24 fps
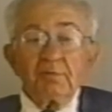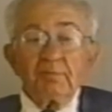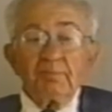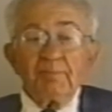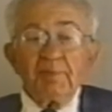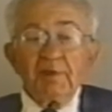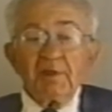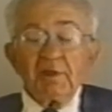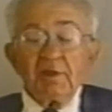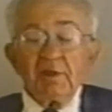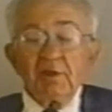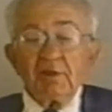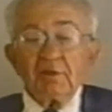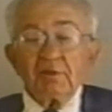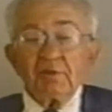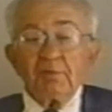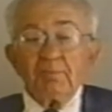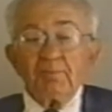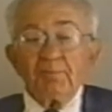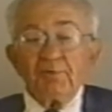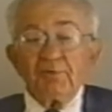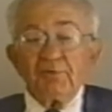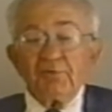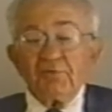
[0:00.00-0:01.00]
picking the
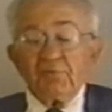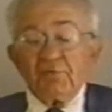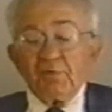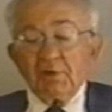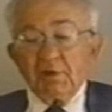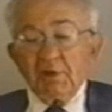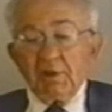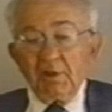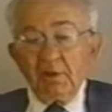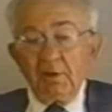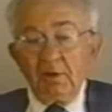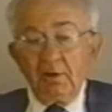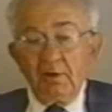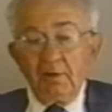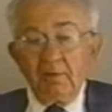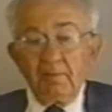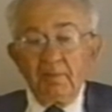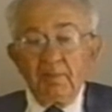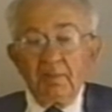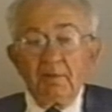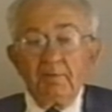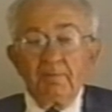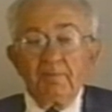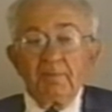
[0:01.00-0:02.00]
personnel
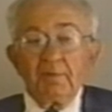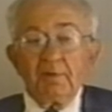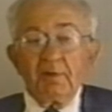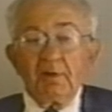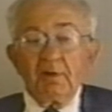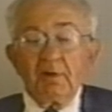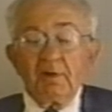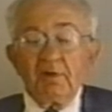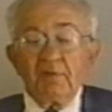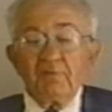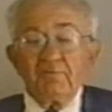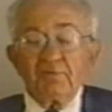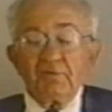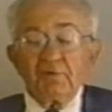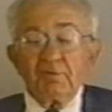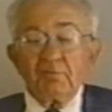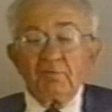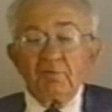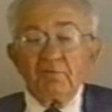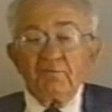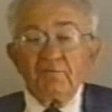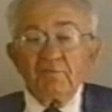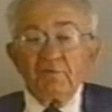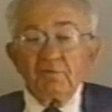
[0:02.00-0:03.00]
of the
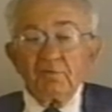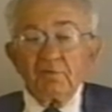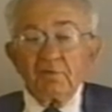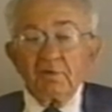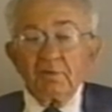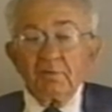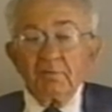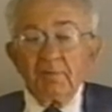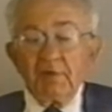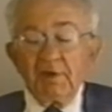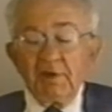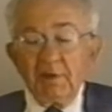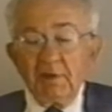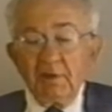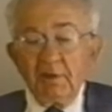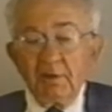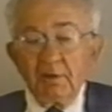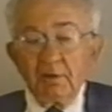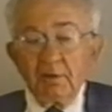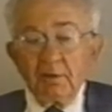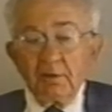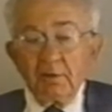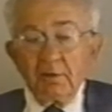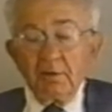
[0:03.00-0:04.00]
review committee,
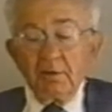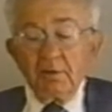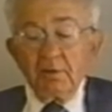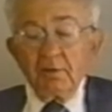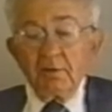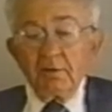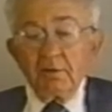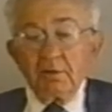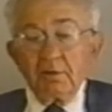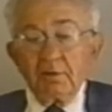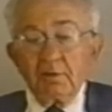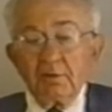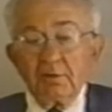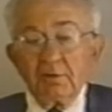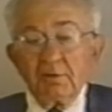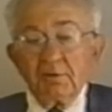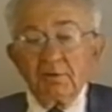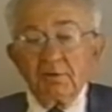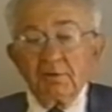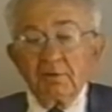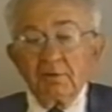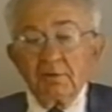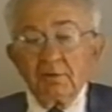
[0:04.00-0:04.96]
uh,